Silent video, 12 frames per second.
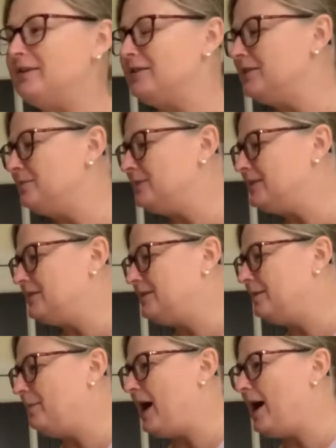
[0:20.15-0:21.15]
Christmas is
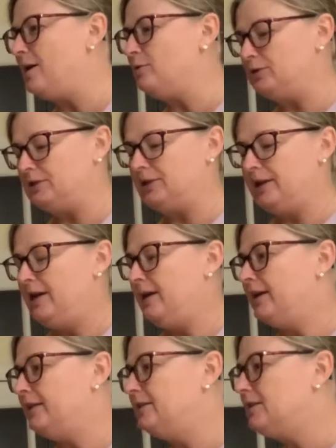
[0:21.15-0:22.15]
in the house,
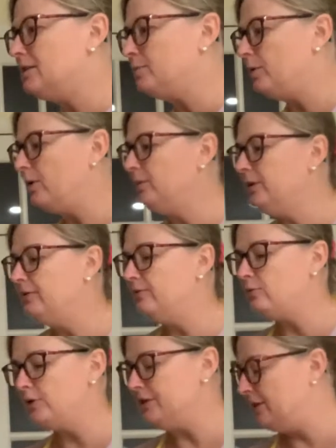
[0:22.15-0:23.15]
and this is probably the
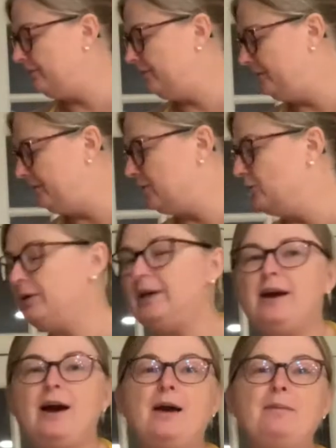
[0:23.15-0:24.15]
fourth or the fifth cookie
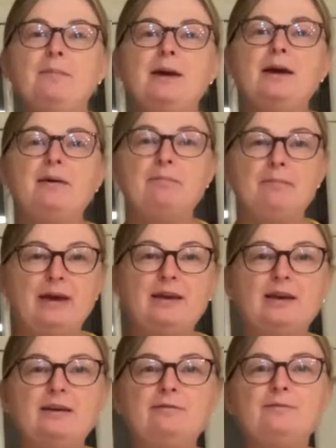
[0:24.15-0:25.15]
I'm
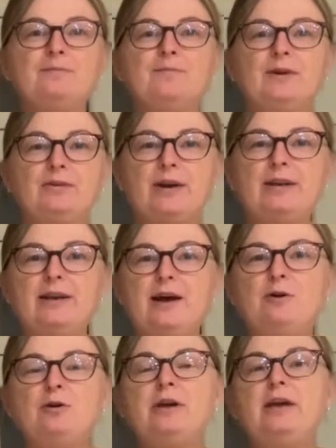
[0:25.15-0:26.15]
making right
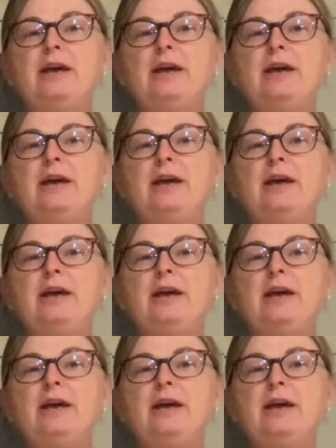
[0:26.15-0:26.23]
now.